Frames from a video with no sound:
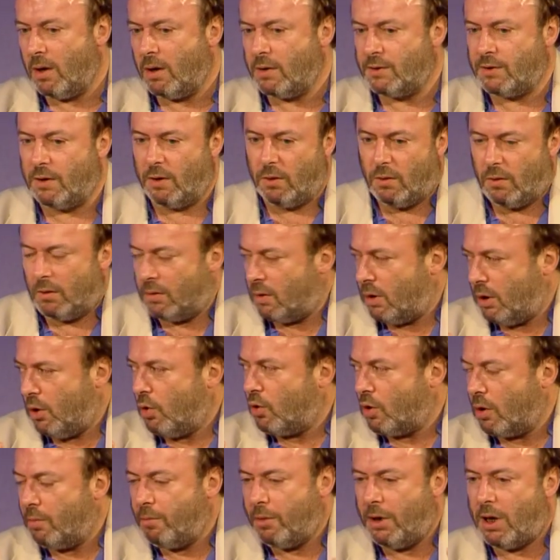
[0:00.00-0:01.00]
So you
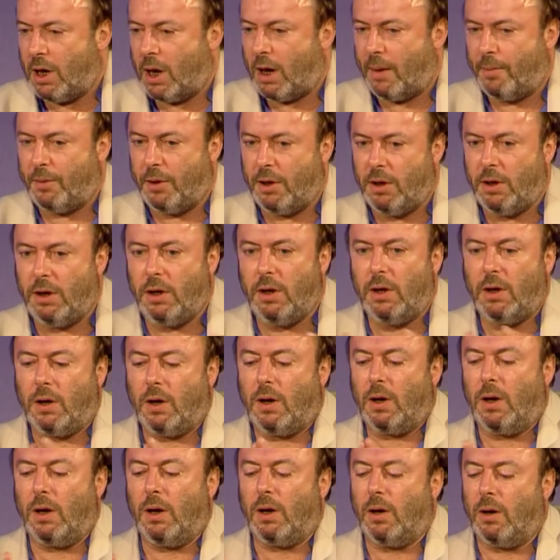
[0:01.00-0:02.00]
can be happy in
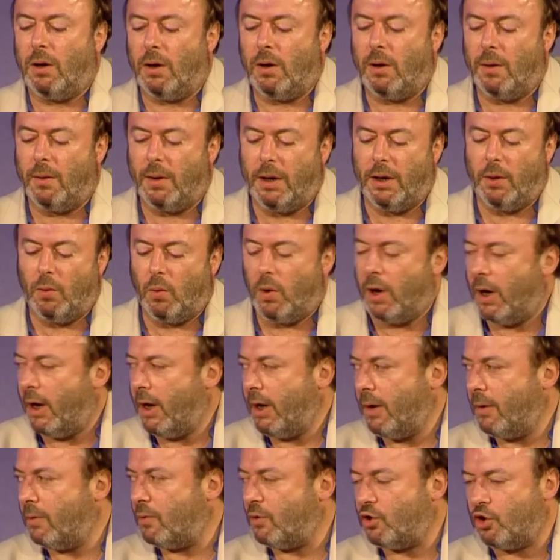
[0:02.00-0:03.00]
a
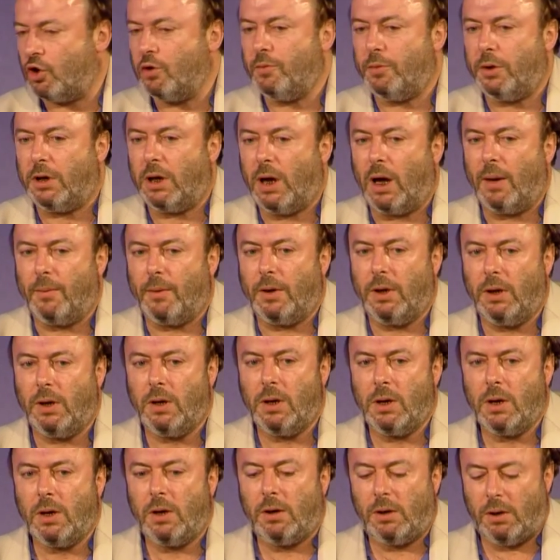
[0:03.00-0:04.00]
way, you should be happy.
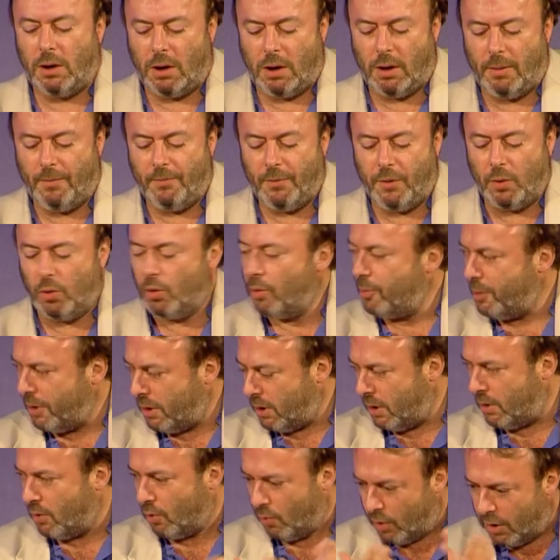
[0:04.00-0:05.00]

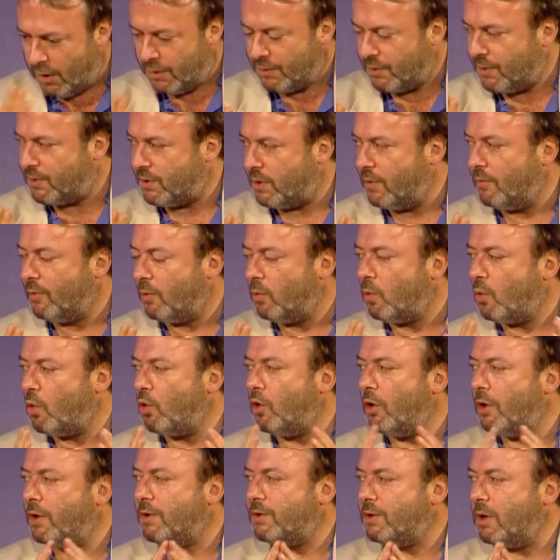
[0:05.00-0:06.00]
There is a civil
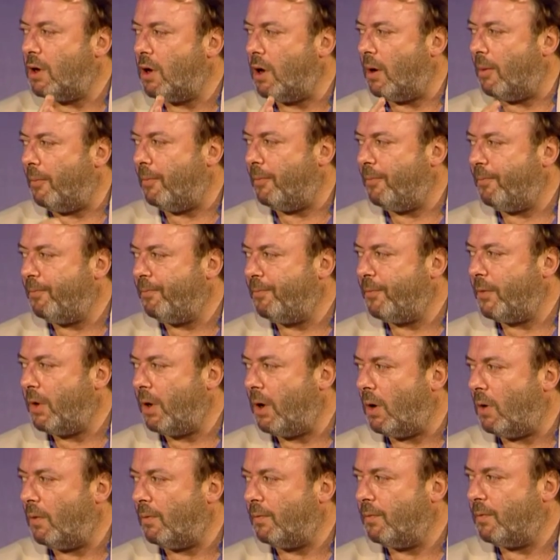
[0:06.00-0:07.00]
war in Islam
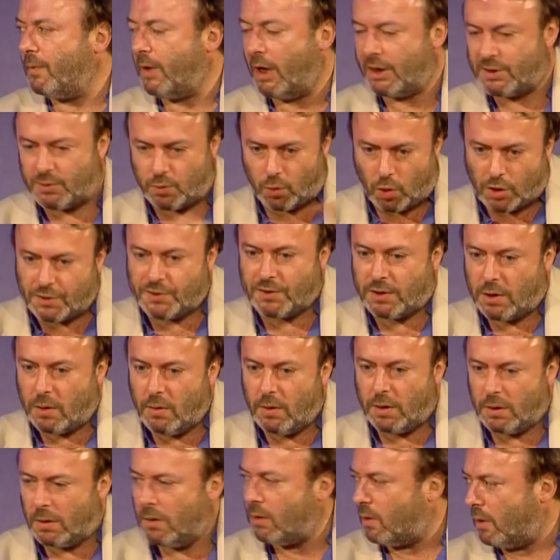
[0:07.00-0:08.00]
now. That's what's
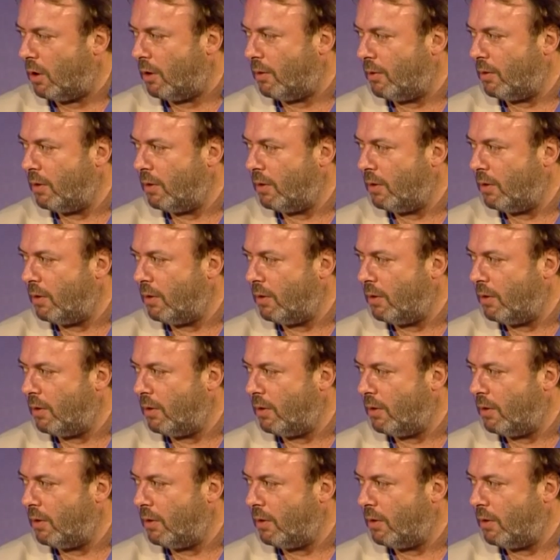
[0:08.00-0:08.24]
going on.